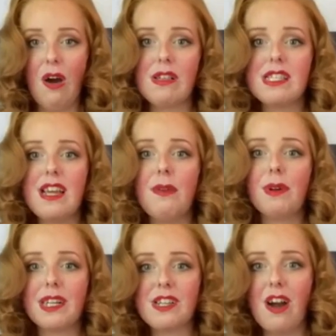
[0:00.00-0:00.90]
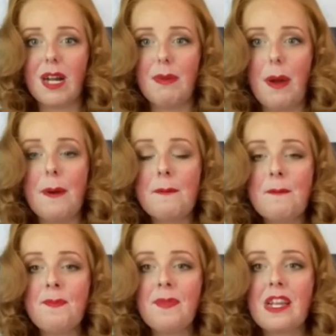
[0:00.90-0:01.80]
And today we're gonna talk about
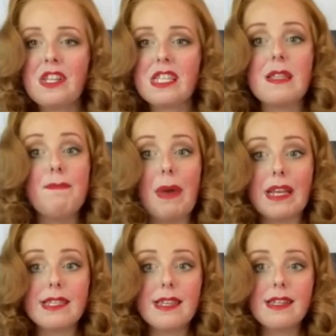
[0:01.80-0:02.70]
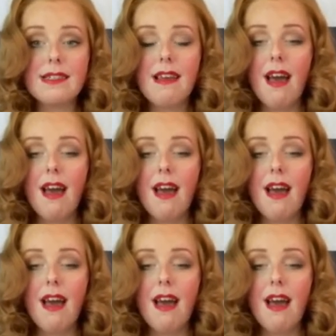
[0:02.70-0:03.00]
just the basics